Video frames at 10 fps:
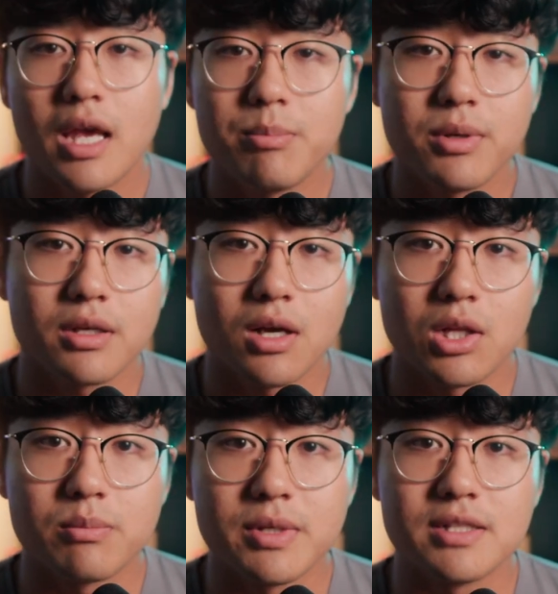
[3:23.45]
8-bit
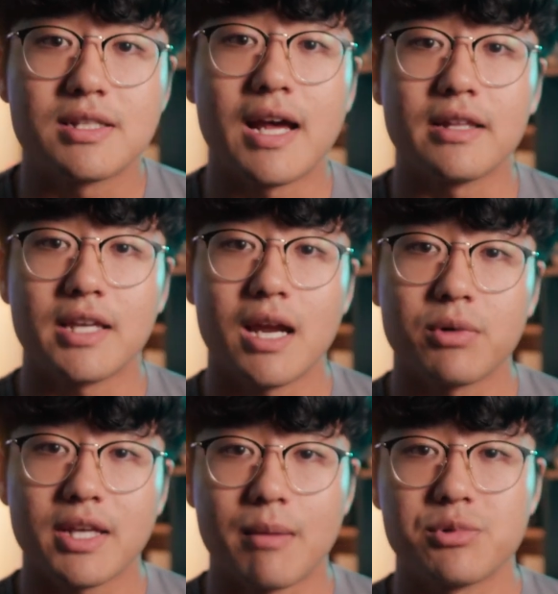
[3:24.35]
color means that the
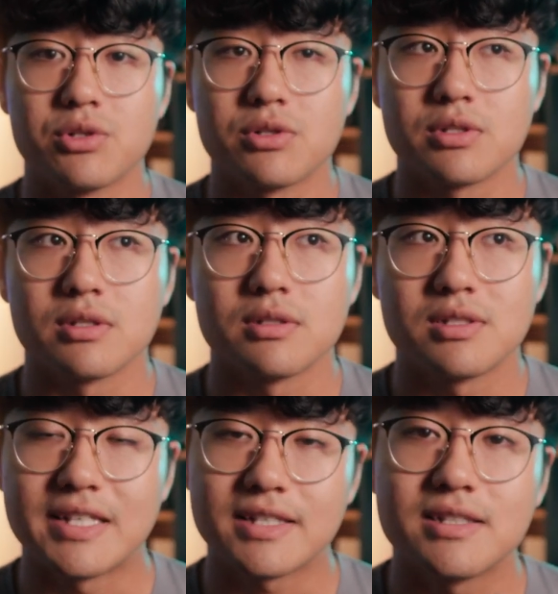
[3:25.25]
camera captures
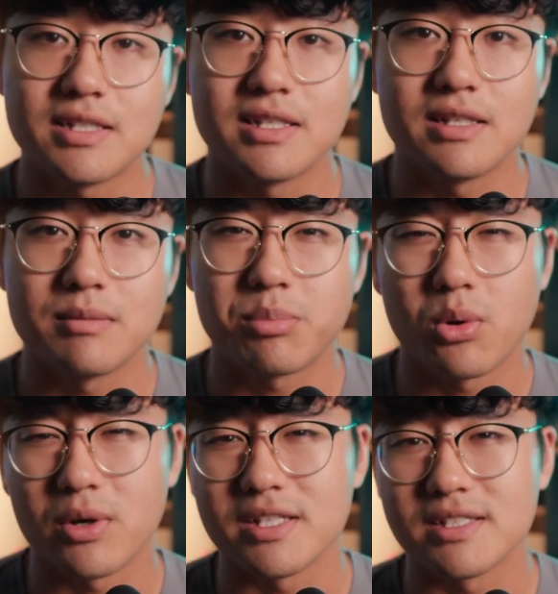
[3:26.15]

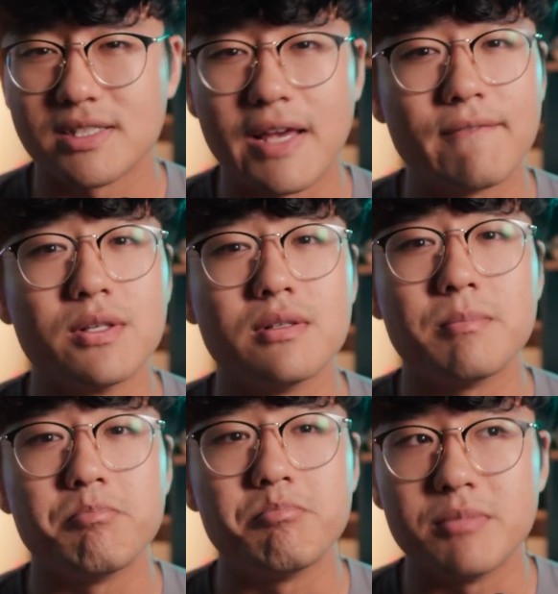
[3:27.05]

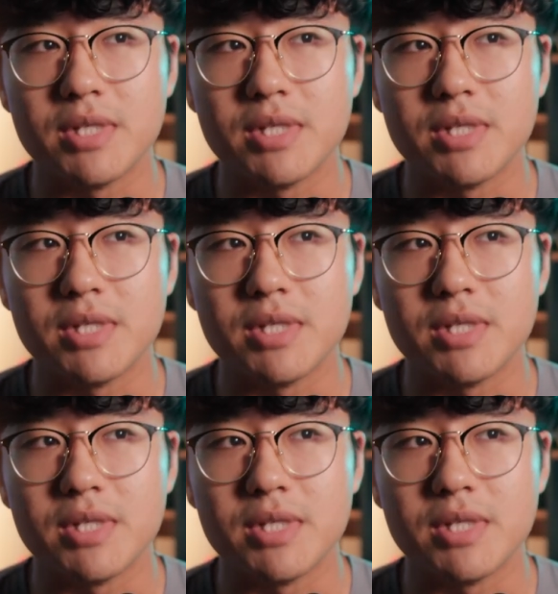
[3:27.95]
16.7